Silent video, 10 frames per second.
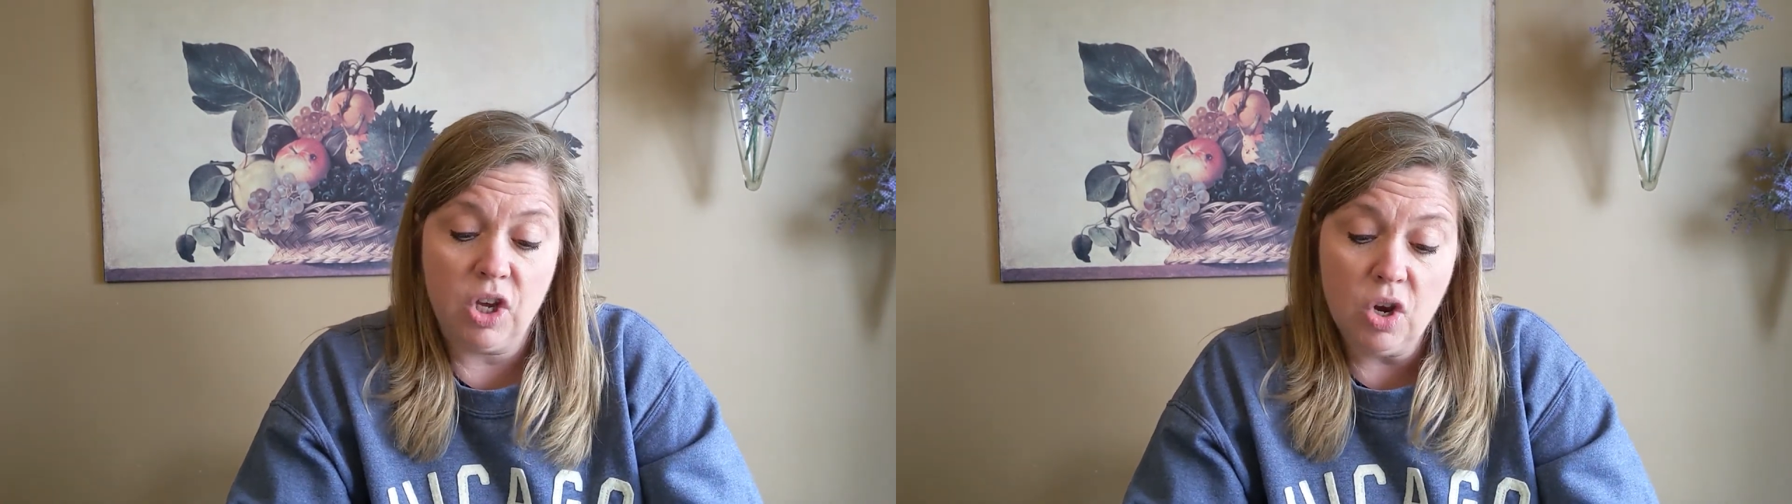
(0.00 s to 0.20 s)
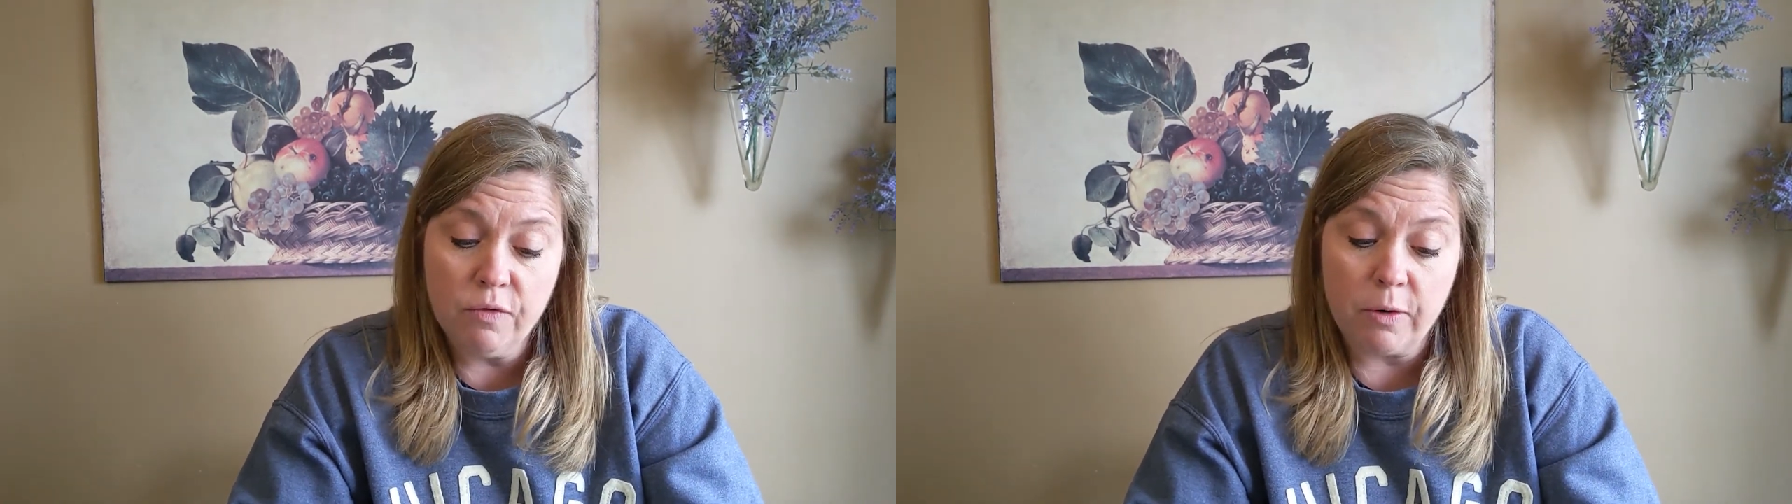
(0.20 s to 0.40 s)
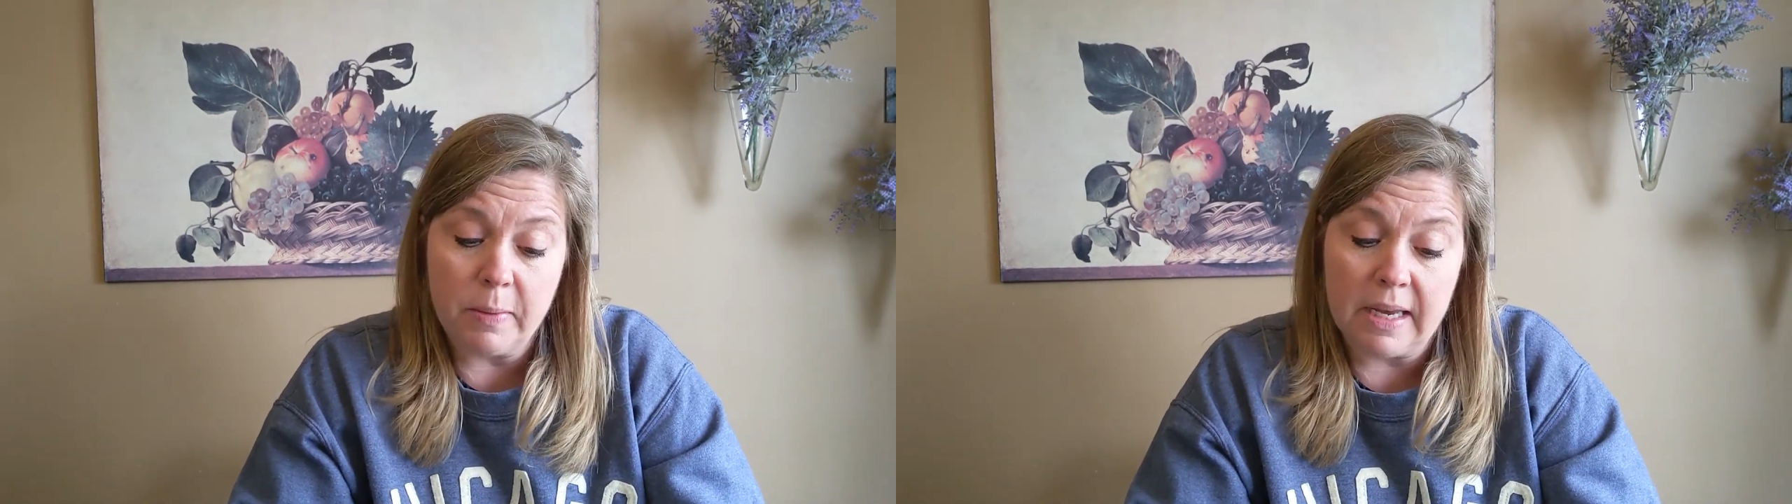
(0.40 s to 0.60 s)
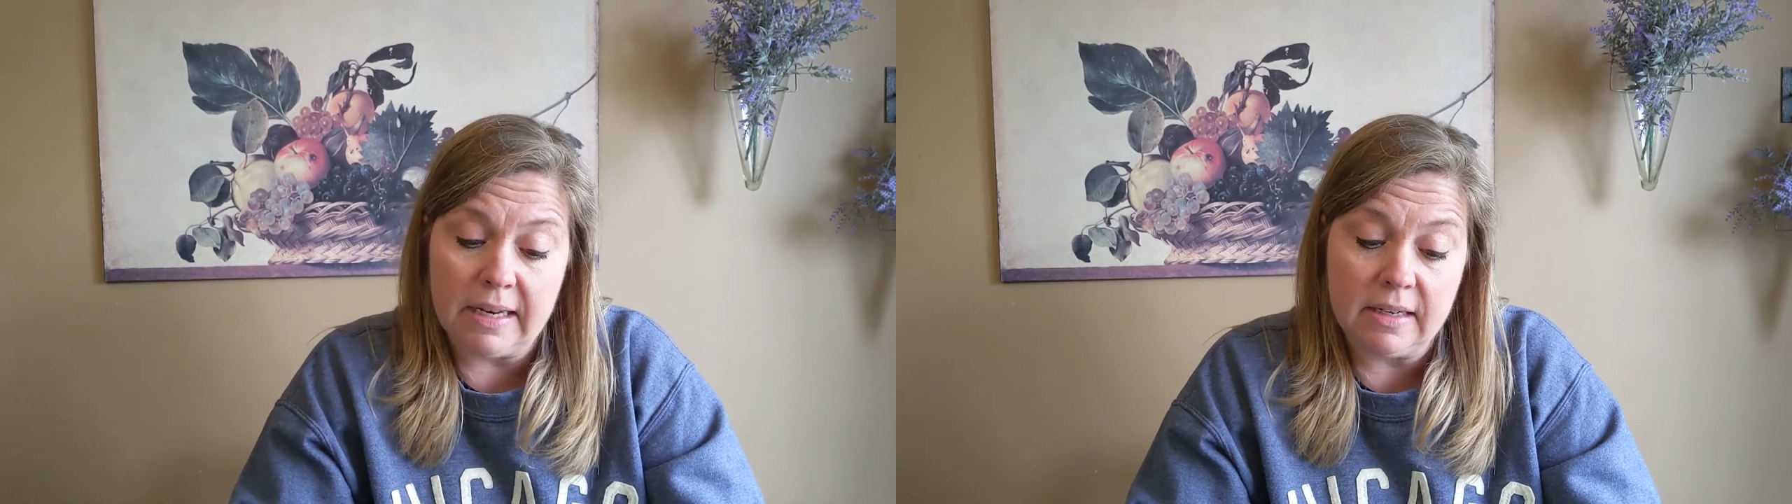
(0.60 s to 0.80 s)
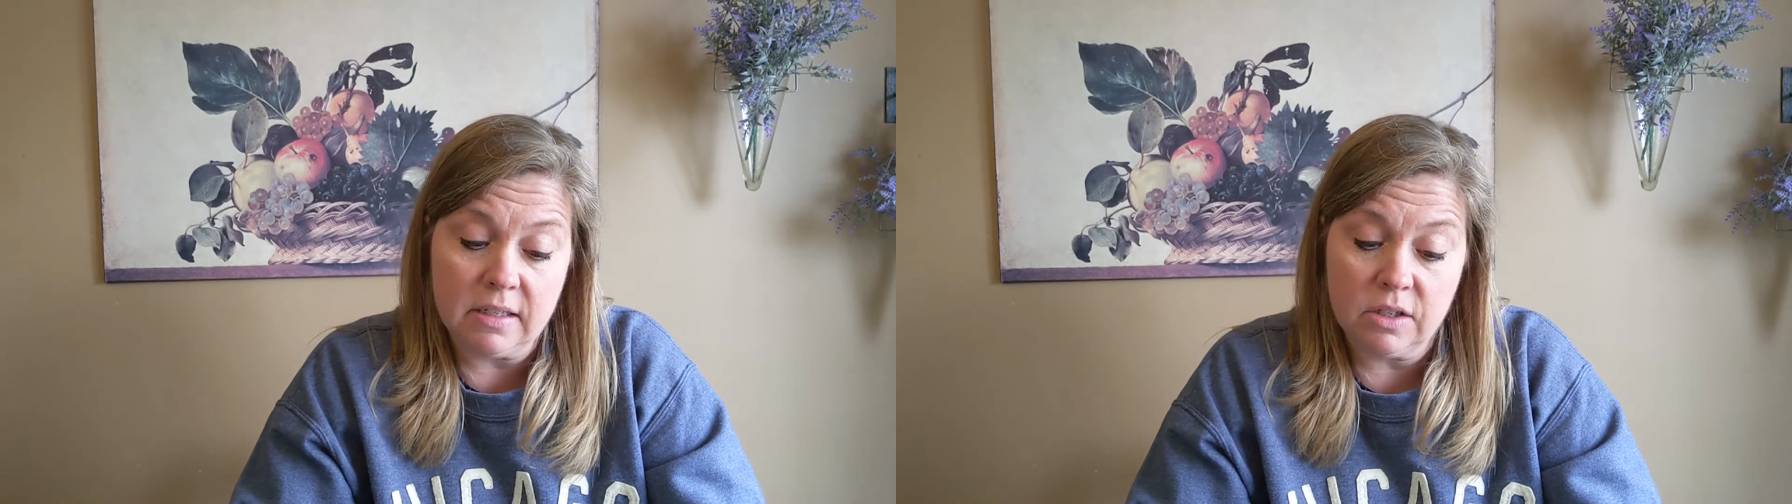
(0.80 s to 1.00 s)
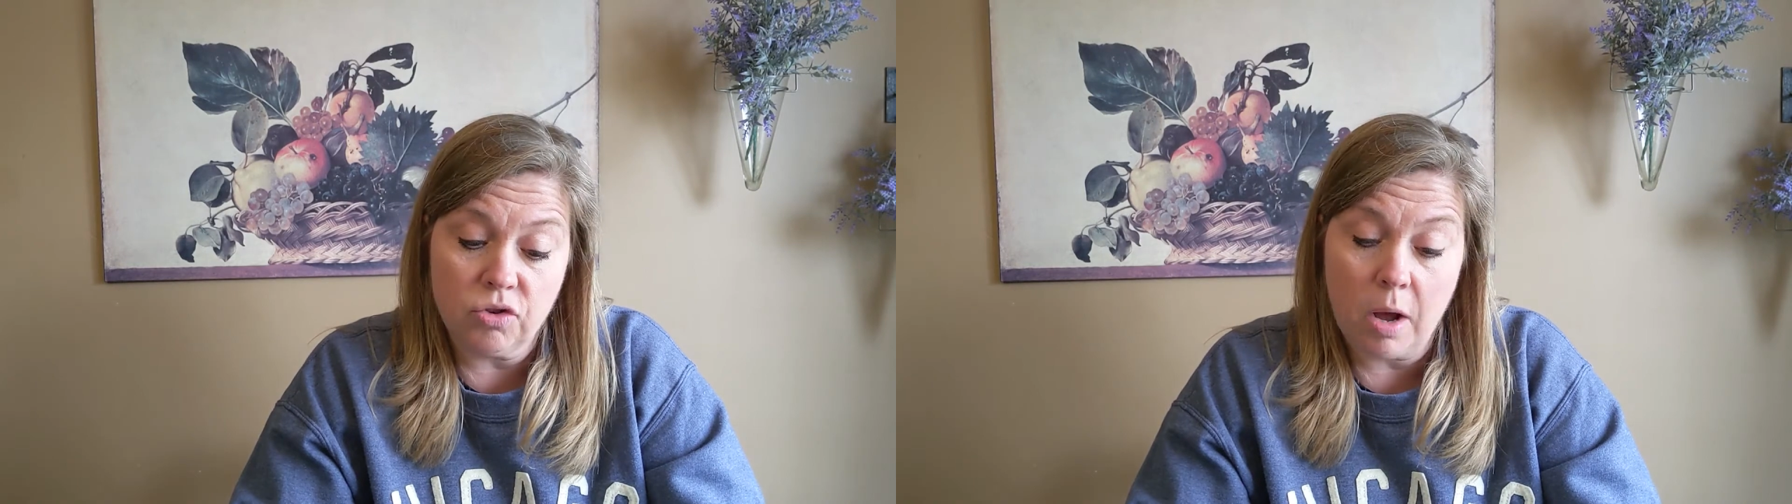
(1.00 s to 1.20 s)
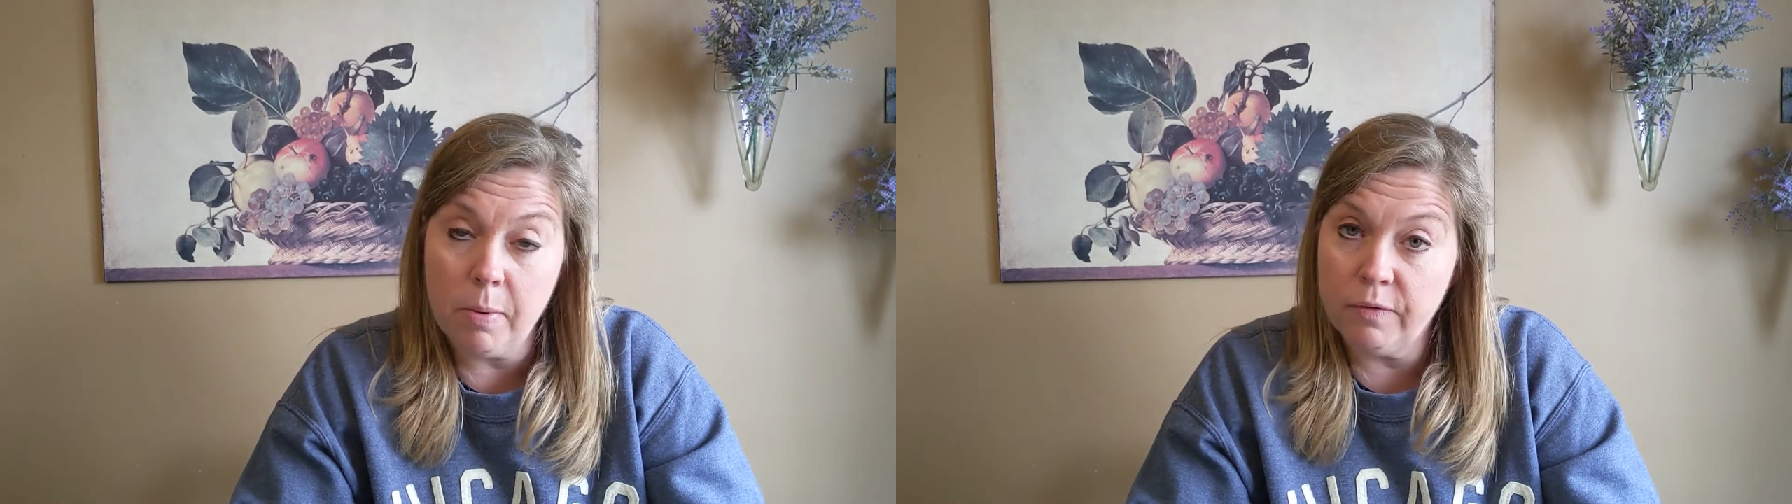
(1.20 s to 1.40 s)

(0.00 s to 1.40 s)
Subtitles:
you from getting into trouble